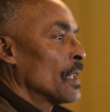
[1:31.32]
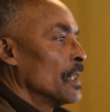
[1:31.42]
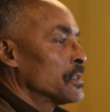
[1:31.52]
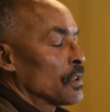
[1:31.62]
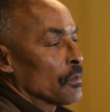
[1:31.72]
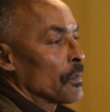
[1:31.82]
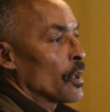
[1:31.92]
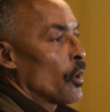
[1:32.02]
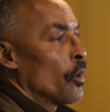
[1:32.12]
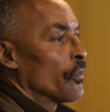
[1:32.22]
It took
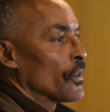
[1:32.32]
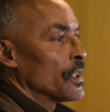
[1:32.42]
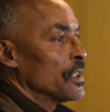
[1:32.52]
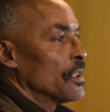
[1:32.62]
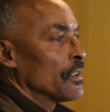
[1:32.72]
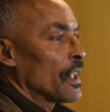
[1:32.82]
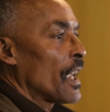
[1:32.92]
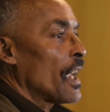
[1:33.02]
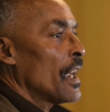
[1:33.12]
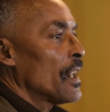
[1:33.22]
me over a year and a
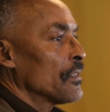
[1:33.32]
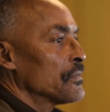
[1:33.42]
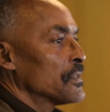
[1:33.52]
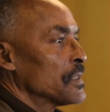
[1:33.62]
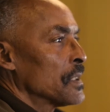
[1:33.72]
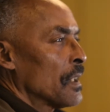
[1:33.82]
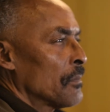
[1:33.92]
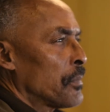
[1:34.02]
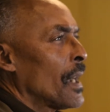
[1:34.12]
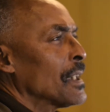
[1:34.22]
half,
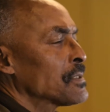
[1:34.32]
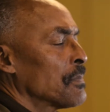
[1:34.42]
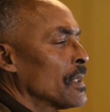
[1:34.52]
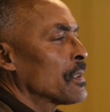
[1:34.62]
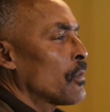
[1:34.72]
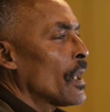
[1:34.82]
possibly